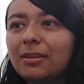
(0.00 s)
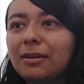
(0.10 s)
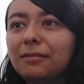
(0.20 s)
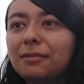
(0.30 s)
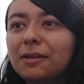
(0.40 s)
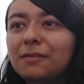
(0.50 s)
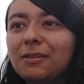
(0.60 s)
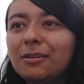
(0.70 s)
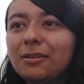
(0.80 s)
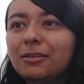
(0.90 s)
I've never
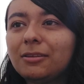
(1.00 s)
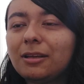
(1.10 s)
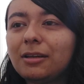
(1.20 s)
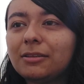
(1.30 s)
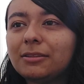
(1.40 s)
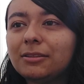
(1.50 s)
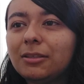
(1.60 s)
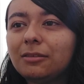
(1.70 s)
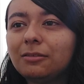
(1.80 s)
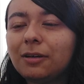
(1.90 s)
thought that
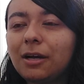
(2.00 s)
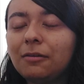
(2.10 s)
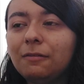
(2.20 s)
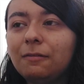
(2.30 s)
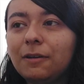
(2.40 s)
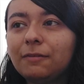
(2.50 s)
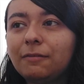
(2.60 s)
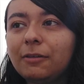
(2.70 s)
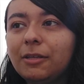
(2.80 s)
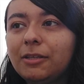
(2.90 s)
stuff. I don't fight
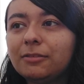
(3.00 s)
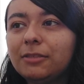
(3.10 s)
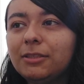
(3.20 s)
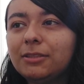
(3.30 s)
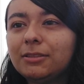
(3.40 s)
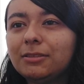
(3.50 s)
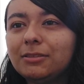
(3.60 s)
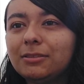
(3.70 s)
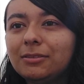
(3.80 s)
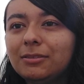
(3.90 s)
for any
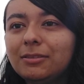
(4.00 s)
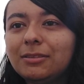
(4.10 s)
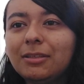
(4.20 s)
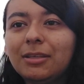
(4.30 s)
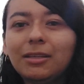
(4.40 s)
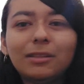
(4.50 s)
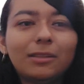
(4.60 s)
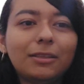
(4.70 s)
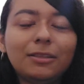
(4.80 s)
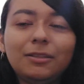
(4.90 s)
reason.
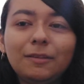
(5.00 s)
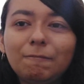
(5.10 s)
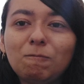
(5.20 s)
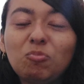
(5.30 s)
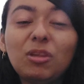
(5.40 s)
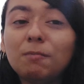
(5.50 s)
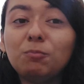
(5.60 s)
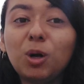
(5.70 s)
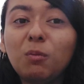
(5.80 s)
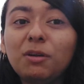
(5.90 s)
He the
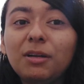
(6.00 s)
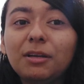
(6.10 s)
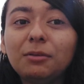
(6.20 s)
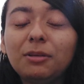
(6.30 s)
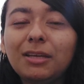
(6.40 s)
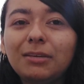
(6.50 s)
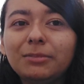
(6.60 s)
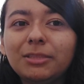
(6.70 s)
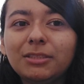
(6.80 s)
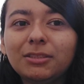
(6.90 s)
moment he
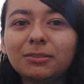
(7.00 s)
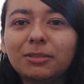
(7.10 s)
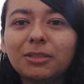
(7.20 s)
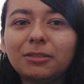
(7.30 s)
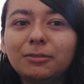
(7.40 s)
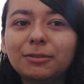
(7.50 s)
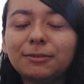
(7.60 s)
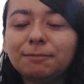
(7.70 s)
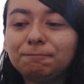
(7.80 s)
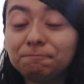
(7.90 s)
became Chainsaw Man, he was